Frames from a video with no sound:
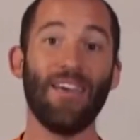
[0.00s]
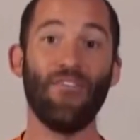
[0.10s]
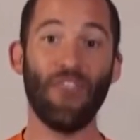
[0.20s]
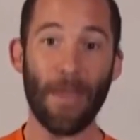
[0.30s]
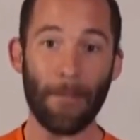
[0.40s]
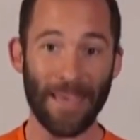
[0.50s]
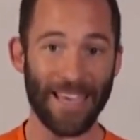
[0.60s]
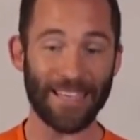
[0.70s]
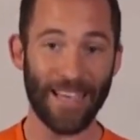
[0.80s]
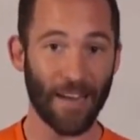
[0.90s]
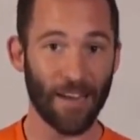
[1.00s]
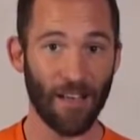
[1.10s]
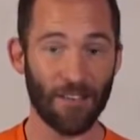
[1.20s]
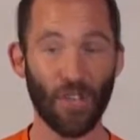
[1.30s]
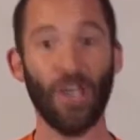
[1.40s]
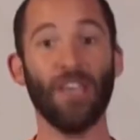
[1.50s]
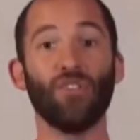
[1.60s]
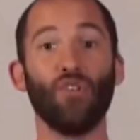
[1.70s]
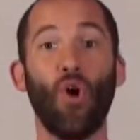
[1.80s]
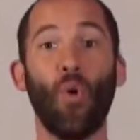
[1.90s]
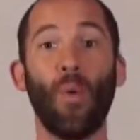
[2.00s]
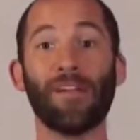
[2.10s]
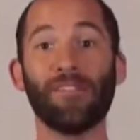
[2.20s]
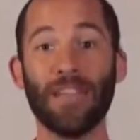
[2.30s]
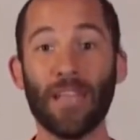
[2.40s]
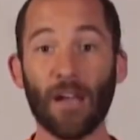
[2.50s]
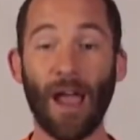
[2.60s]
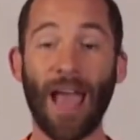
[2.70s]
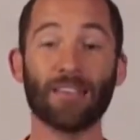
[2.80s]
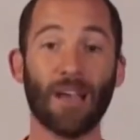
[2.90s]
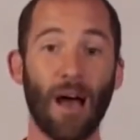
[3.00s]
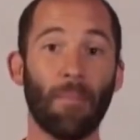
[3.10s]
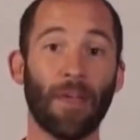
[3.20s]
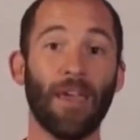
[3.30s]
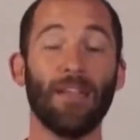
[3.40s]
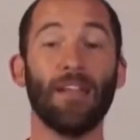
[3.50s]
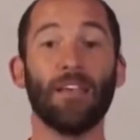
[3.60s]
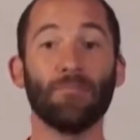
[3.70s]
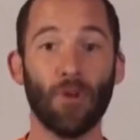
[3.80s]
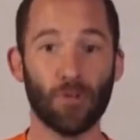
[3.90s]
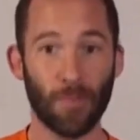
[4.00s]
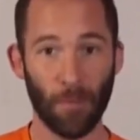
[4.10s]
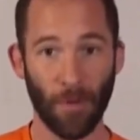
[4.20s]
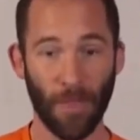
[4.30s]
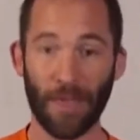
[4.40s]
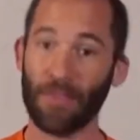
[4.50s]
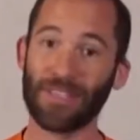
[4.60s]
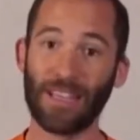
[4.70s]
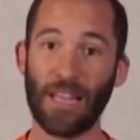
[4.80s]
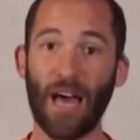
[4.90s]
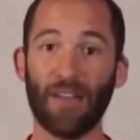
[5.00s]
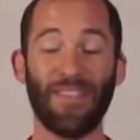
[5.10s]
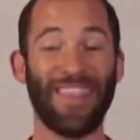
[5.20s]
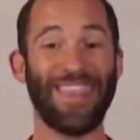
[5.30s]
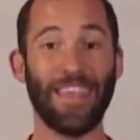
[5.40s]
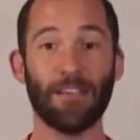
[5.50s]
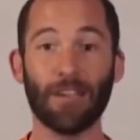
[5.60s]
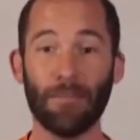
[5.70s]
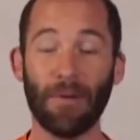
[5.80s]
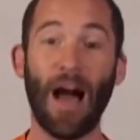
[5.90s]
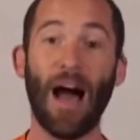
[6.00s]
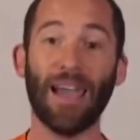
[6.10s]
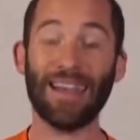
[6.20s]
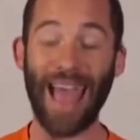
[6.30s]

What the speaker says: VPN technology is nowhere near as complicated as most people think. There's a lot of theory behind